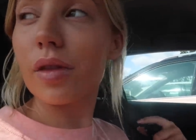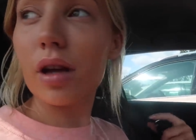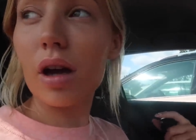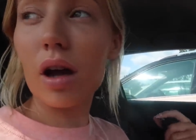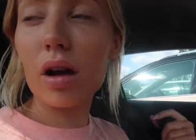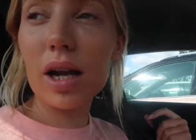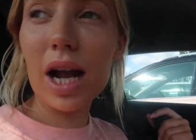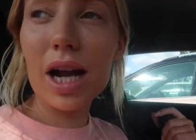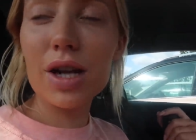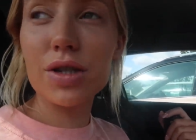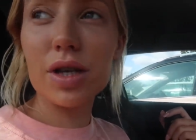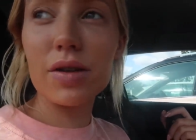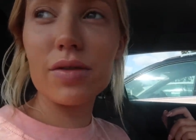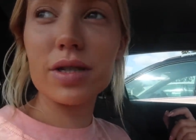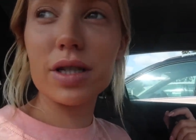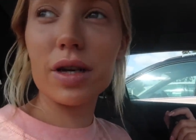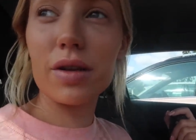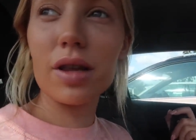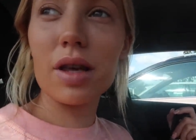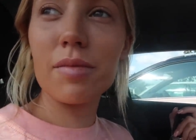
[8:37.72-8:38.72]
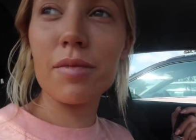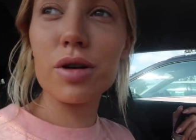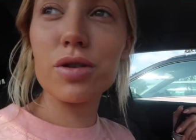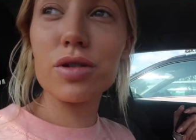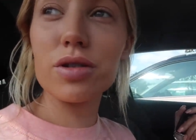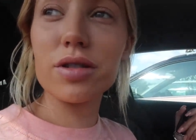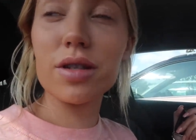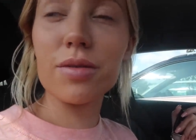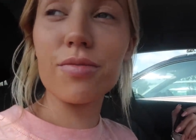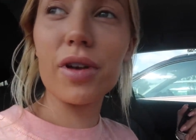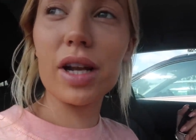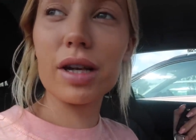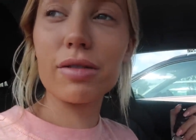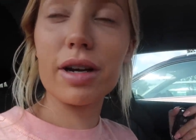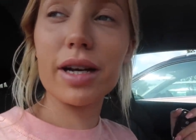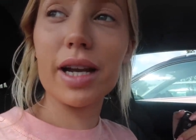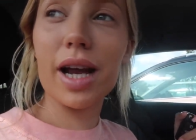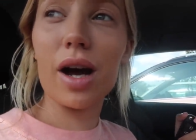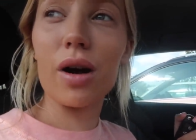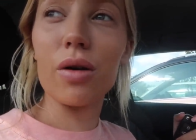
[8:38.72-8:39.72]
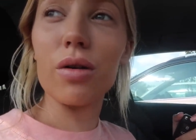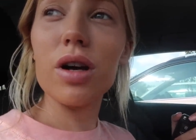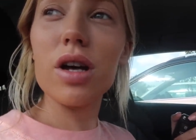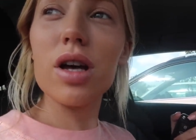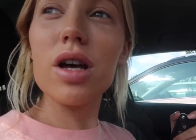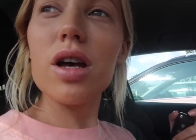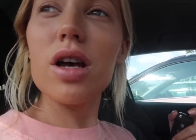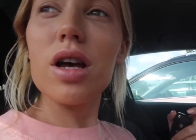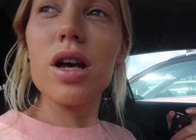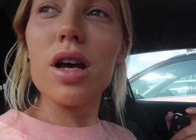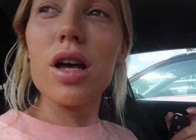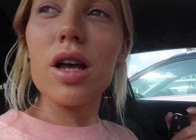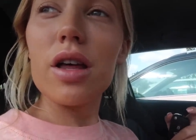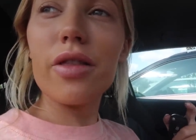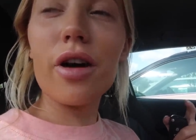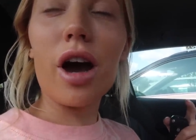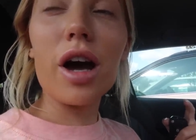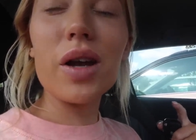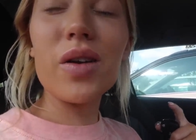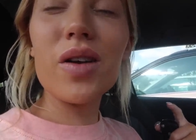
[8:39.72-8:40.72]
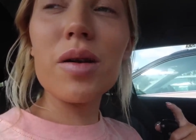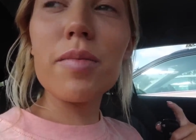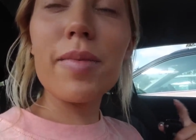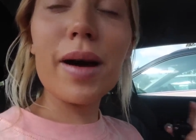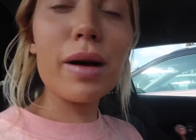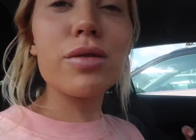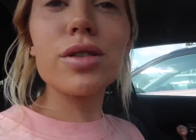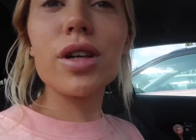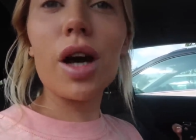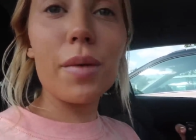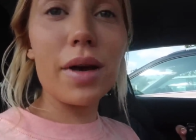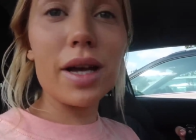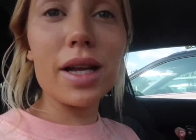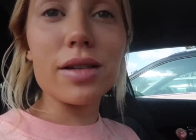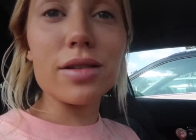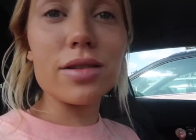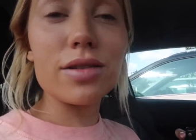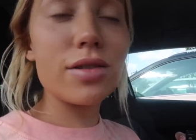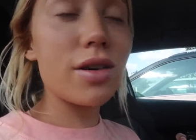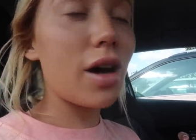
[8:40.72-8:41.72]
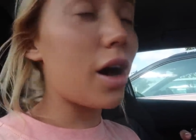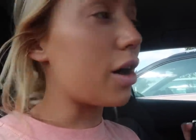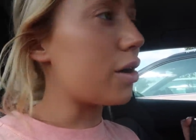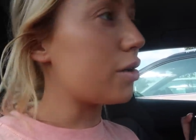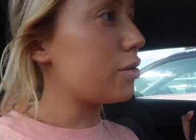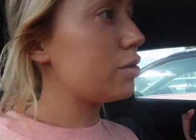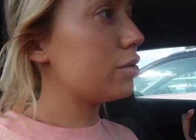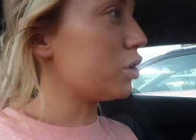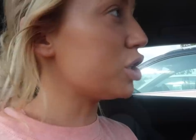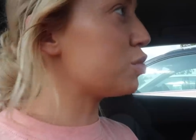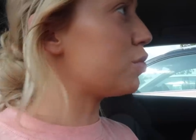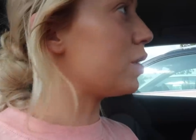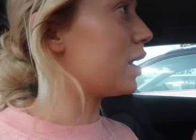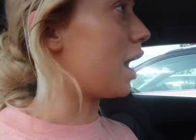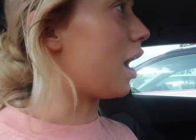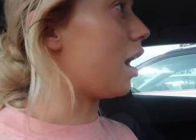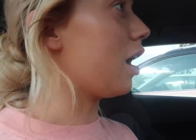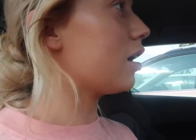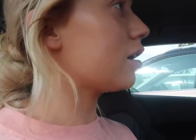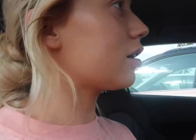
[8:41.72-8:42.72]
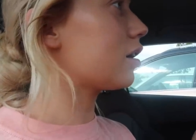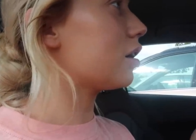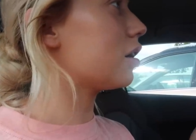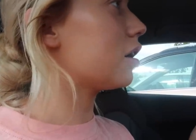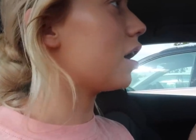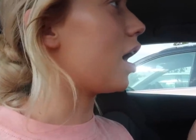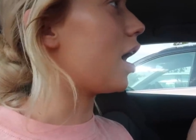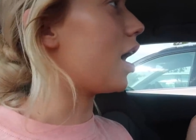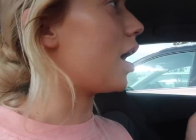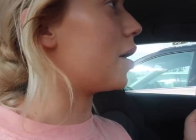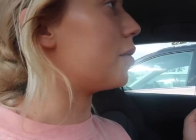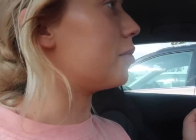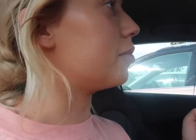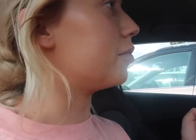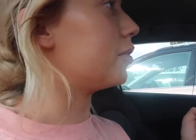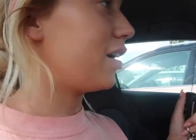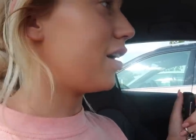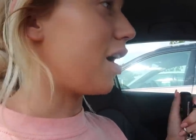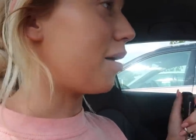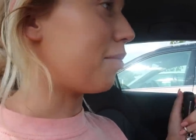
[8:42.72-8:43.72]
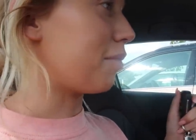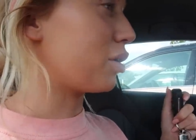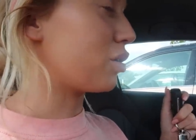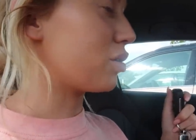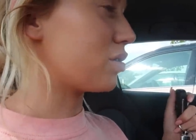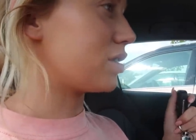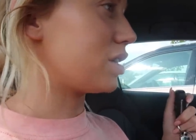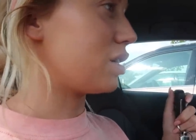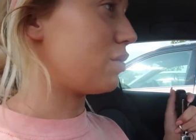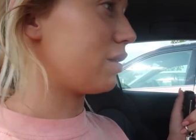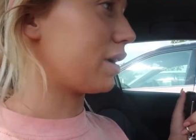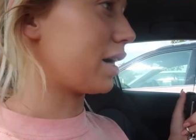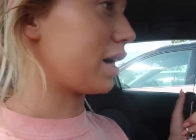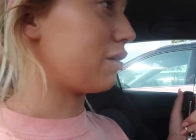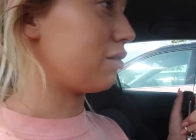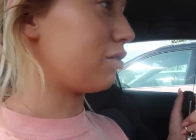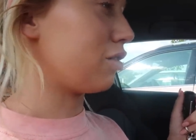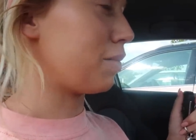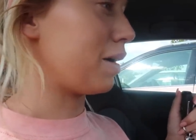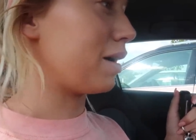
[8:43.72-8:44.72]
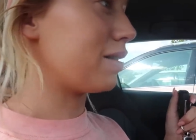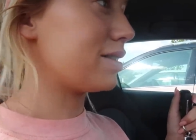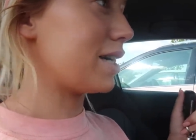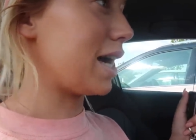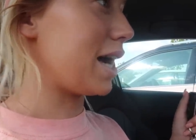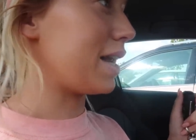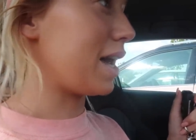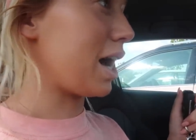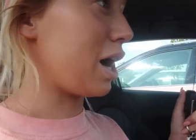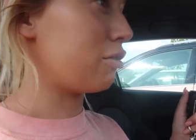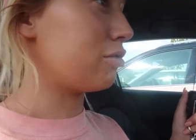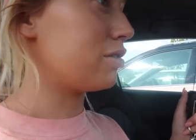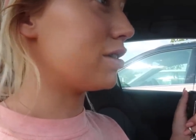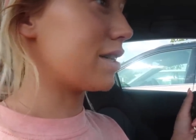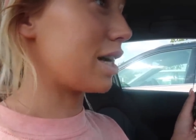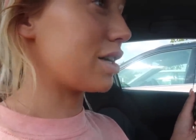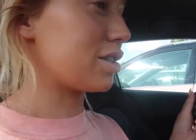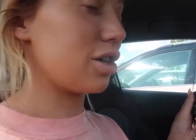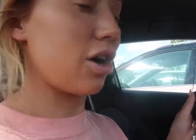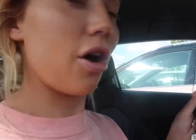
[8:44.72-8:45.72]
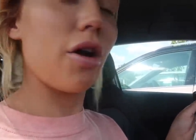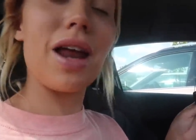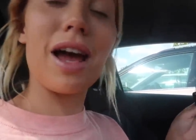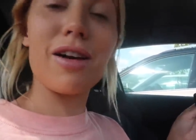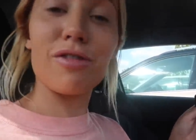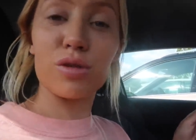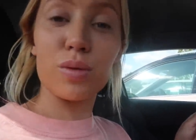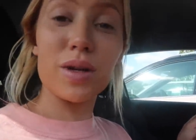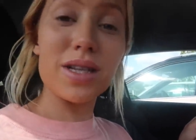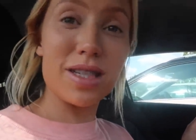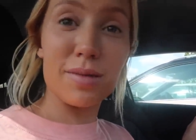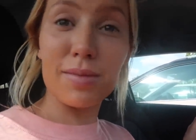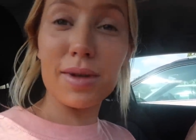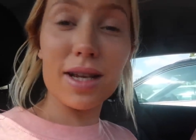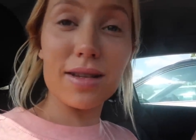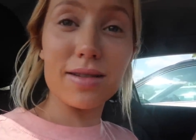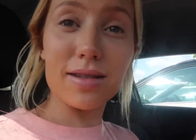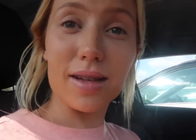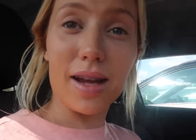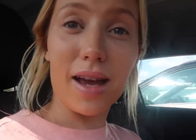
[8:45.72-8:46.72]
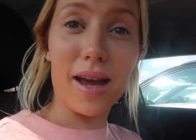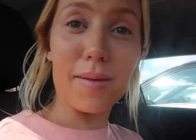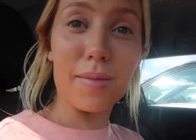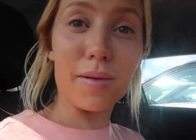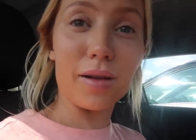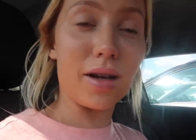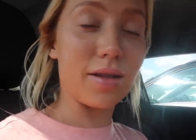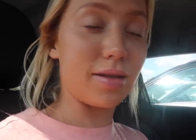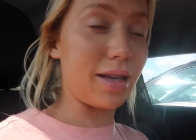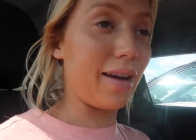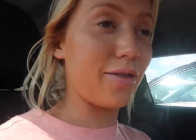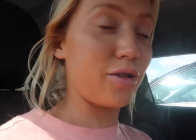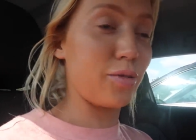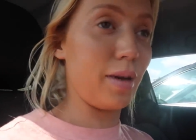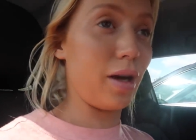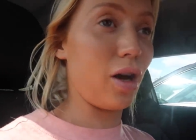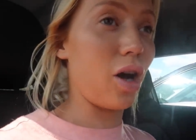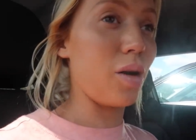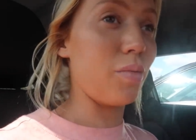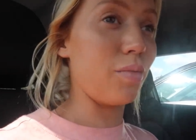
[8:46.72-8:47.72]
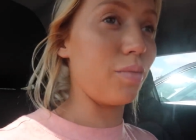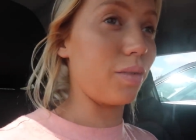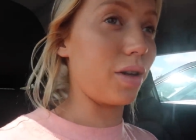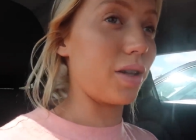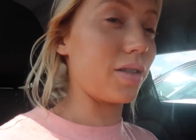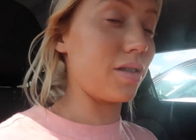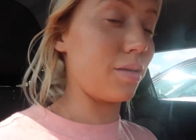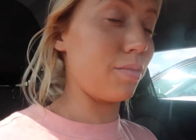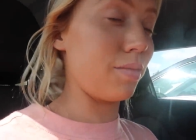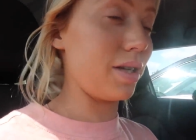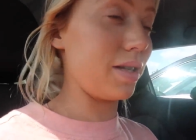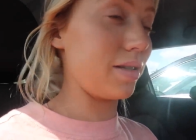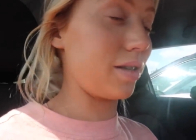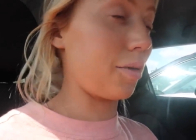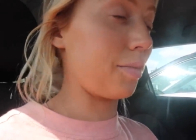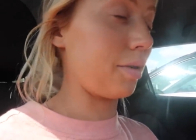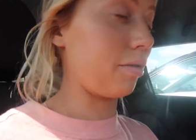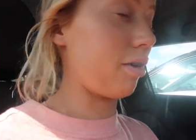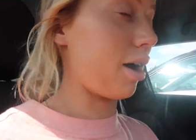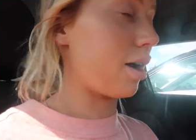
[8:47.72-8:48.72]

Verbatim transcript: can't actually even tell the emotions I'm feeling right now that I know I'm about to go in. So wish me luck. Um, I might not see you again for about 10 hours. Actually, I only have 20 minutes in here because I have to be home because somebody's coming